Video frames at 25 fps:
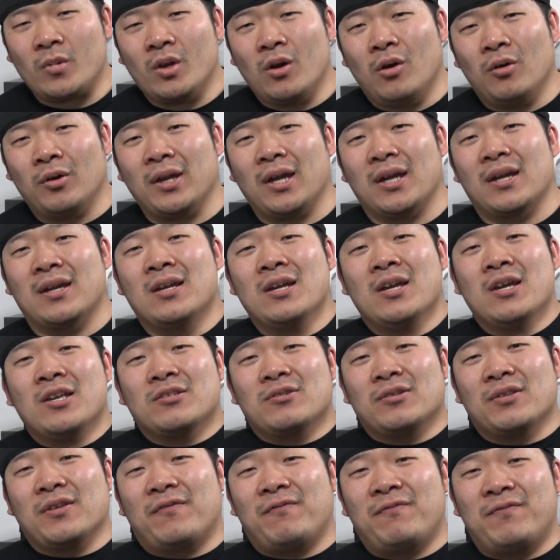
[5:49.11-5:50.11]
Okay,
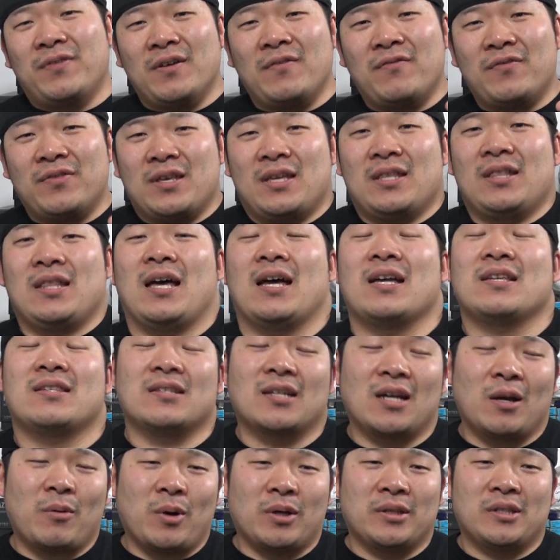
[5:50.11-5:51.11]
so the fifth and last
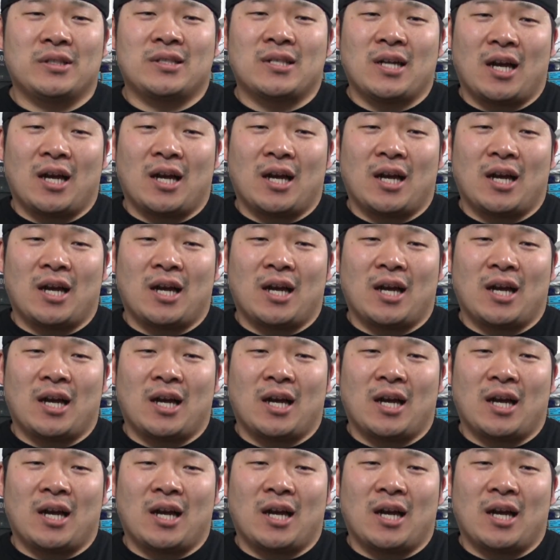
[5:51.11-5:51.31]
thing I wanted